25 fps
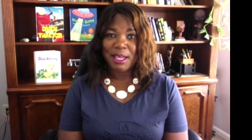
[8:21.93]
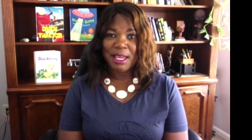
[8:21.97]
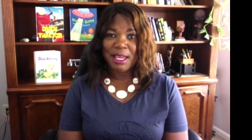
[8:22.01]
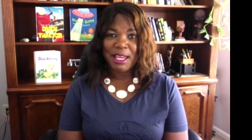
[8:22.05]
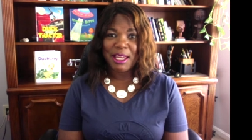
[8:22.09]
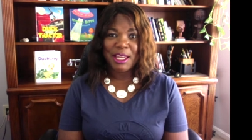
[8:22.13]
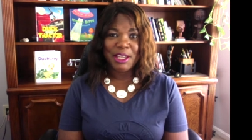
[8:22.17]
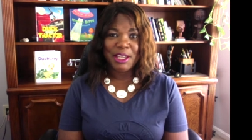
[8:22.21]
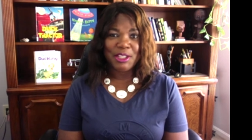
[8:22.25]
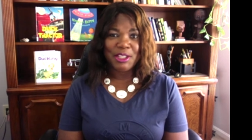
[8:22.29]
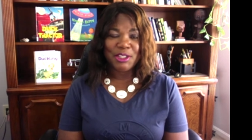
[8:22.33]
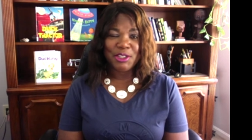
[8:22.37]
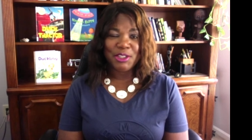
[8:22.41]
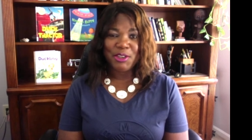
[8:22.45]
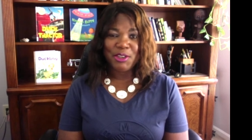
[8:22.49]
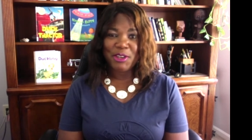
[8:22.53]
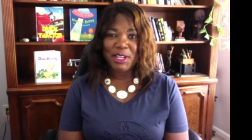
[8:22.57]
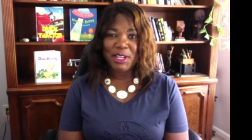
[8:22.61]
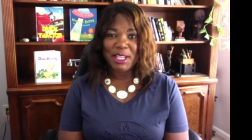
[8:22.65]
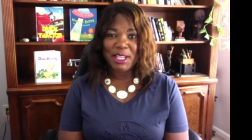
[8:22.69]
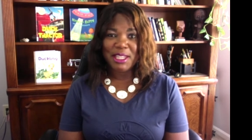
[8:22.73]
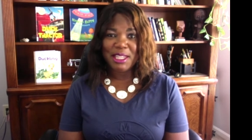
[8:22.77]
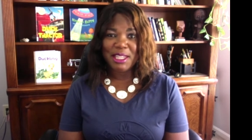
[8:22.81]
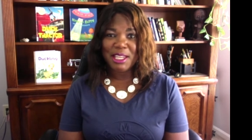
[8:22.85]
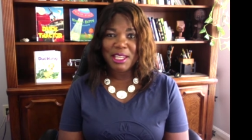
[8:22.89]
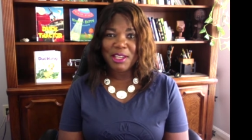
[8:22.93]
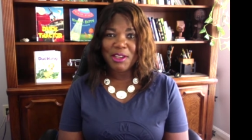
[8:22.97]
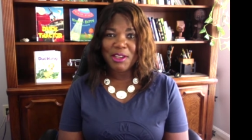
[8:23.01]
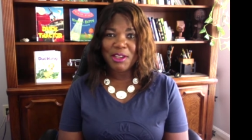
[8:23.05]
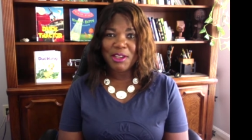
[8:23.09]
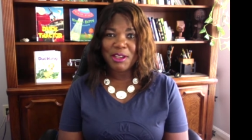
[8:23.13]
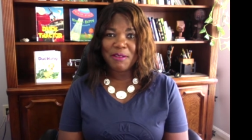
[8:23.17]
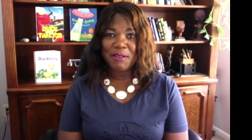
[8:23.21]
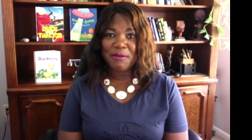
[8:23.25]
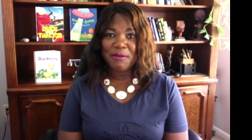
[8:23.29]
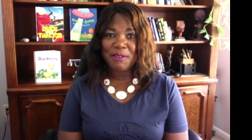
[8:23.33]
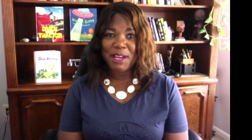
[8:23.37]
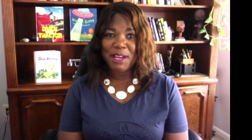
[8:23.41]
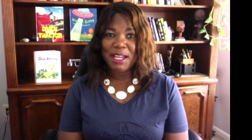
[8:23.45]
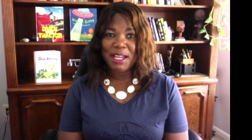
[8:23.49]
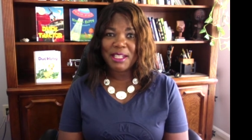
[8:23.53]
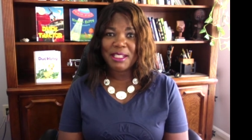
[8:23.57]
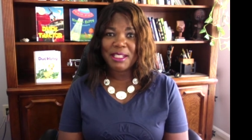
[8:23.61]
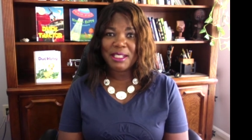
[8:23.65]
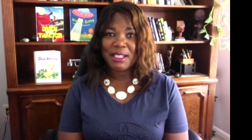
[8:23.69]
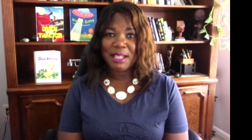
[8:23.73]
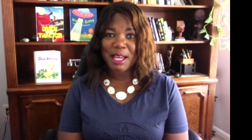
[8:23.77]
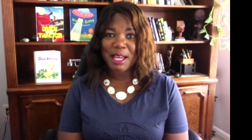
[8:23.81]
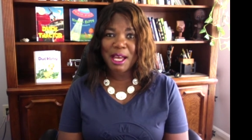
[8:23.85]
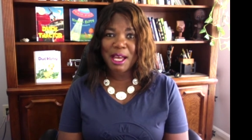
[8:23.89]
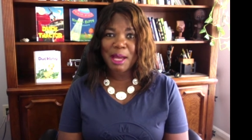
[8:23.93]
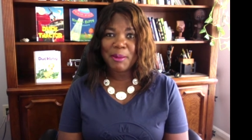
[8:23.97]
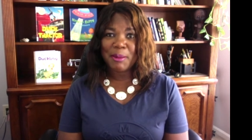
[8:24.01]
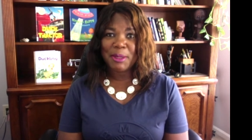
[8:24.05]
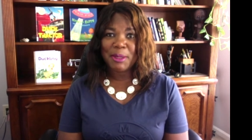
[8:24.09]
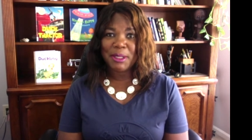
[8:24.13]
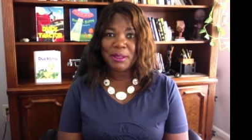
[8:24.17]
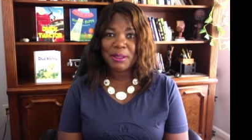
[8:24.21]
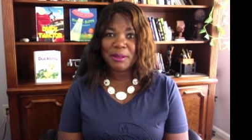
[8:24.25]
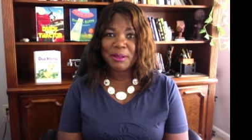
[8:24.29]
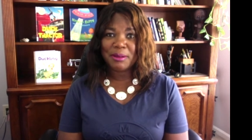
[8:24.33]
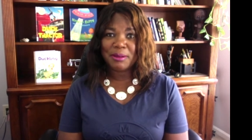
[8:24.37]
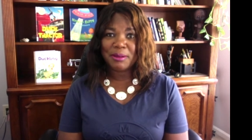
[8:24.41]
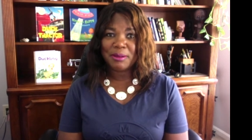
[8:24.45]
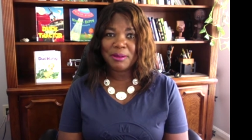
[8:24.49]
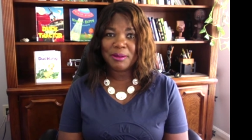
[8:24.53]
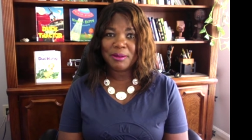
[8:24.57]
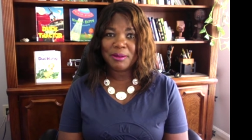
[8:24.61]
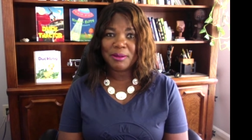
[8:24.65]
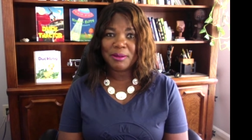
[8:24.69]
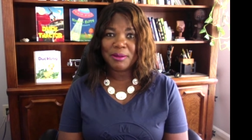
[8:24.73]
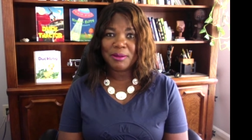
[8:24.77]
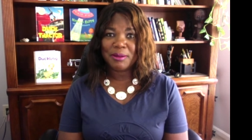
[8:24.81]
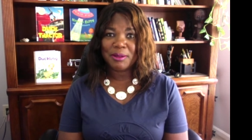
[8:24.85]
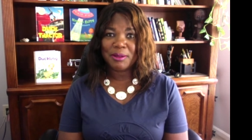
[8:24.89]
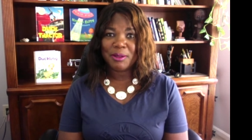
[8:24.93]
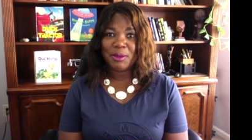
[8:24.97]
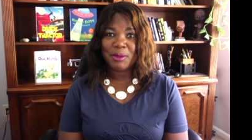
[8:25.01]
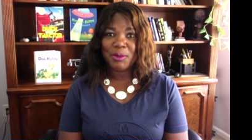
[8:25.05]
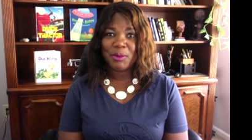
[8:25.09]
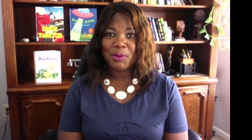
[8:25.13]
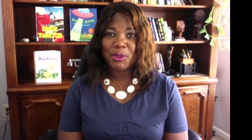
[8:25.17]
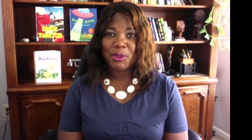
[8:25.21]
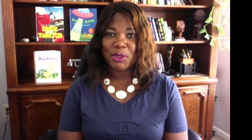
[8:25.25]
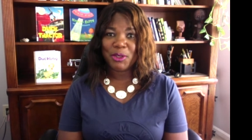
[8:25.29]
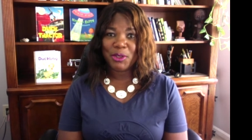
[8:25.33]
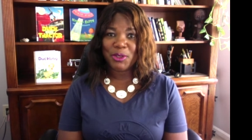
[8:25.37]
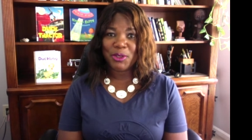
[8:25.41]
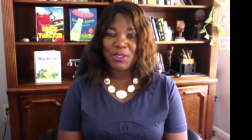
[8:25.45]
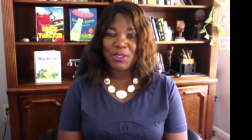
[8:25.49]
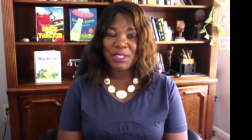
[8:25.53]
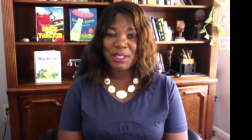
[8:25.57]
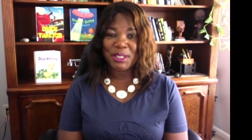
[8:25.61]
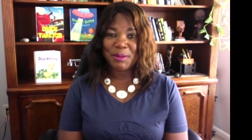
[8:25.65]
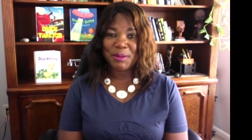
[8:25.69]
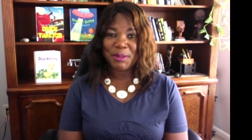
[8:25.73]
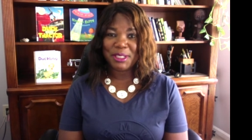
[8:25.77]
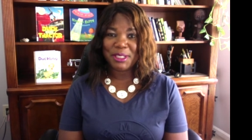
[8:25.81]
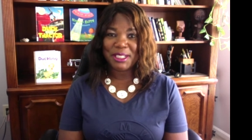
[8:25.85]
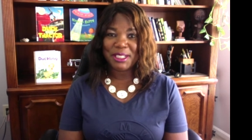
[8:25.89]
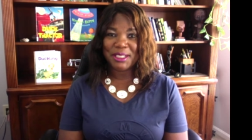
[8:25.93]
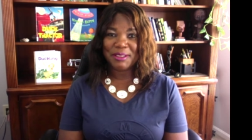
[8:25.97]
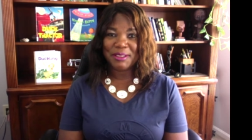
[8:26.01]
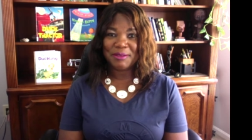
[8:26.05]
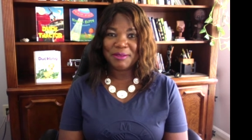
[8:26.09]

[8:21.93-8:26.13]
Is there anything you can find in common with your sibling?